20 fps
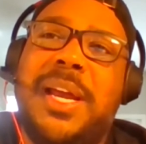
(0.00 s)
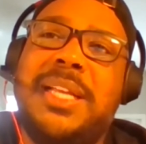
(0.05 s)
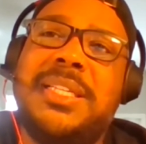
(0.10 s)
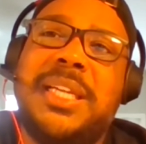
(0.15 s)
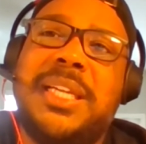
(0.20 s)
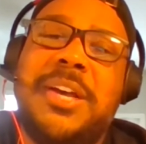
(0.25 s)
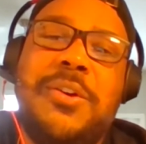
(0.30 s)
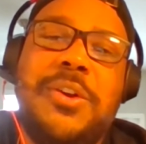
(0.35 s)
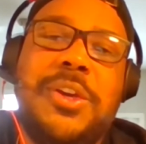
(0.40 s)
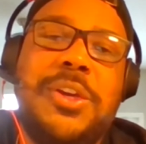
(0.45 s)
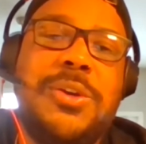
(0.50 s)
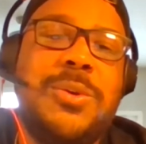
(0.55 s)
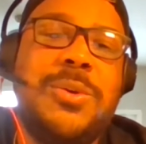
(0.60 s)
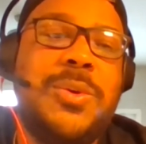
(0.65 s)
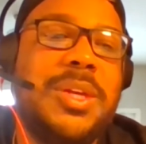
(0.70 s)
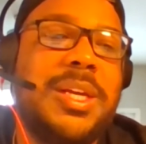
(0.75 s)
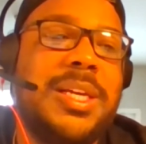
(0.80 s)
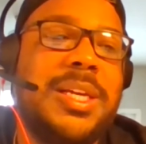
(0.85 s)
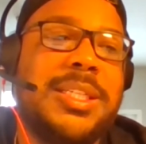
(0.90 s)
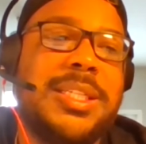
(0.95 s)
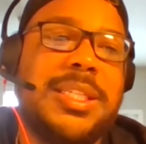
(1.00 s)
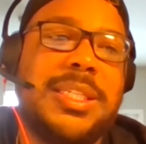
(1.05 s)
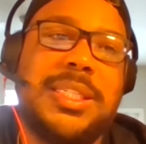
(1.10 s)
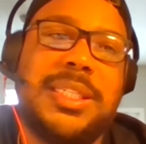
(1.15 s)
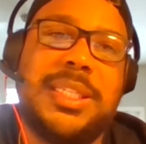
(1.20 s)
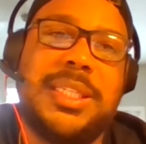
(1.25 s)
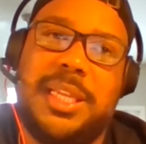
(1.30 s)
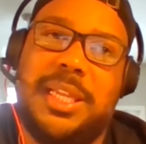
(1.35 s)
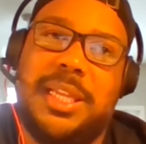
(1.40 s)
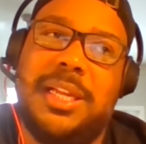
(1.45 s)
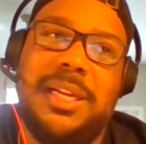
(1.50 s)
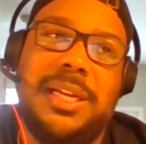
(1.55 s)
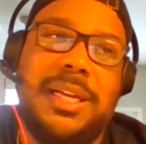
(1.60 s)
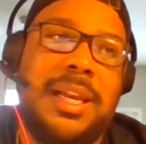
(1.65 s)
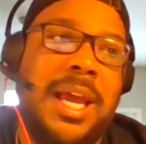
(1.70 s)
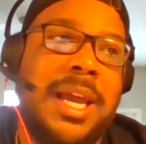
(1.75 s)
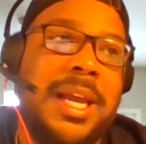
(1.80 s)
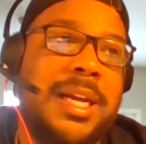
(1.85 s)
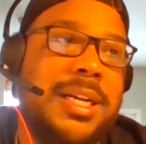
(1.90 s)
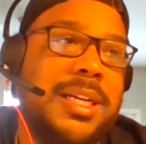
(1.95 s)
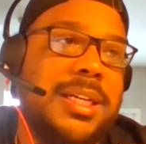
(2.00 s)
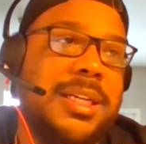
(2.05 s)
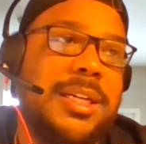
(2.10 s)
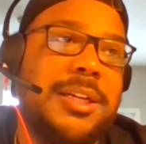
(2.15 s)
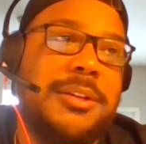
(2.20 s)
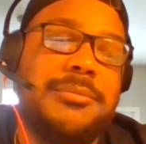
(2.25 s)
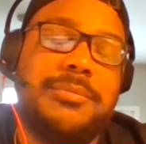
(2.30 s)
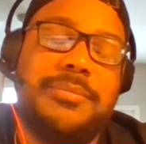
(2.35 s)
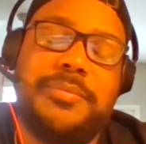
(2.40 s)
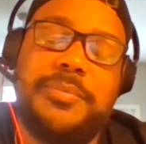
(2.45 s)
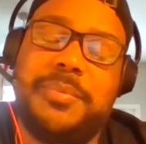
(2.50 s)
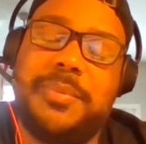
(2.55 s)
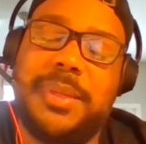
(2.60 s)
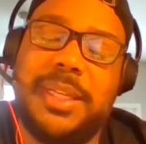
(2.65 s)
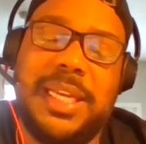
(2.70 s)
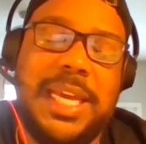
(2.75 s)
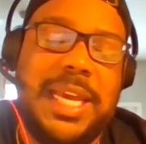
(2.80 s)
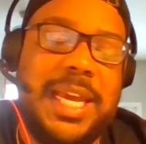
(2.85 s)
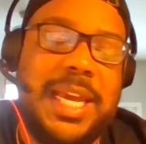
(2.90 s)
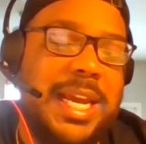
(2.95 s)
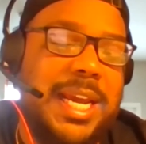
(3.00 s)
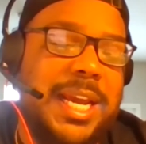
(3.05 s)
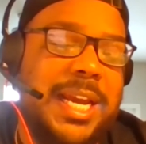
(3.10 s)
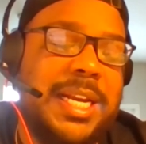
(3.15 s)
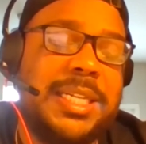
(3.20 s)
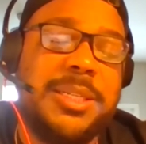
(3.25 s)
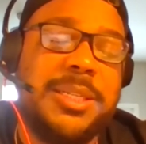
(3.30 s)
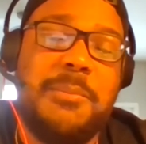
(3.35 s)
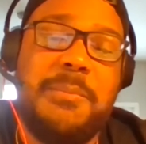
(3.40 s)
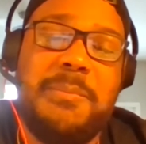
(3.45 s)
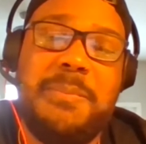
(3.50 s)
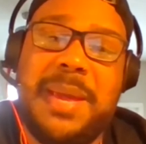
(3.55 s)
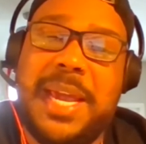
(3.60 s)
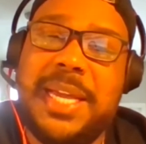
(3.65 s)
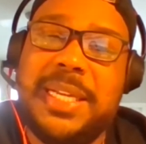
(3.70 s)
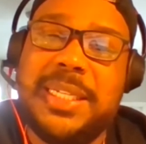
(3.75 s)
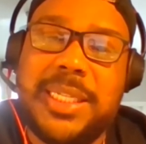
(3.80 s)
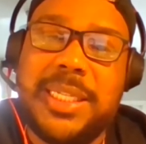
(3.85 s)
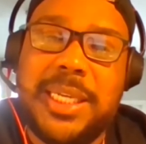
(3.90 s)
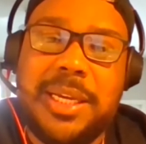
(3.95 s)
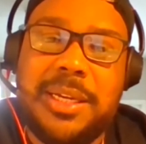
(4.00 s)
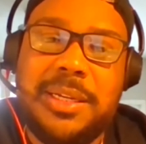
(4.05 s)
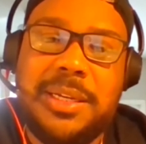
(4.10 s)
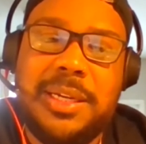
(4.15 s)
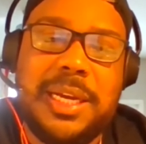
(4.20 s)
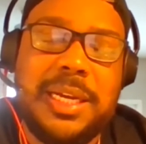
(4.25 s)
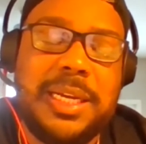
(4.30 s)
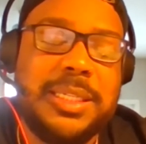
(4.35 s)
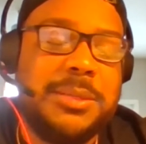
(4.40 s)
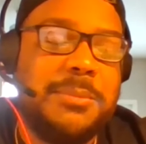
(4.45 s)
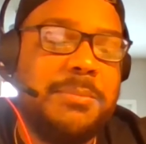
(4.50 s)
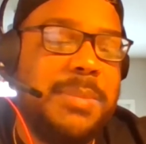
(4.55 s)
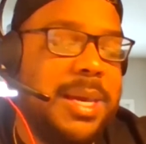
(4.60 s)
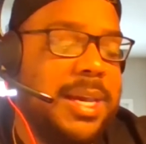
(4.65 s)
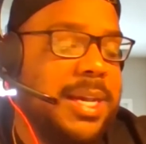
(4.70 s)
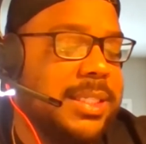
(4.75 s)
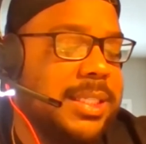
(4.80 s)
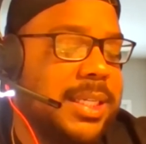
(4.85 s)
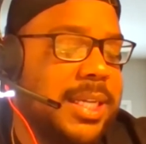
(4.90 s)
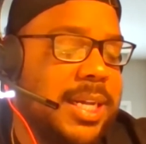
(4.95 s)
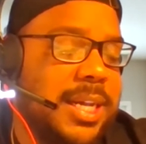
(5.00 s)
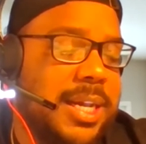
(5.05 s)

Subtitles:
tell you, it's like it is amazing. It is amazing.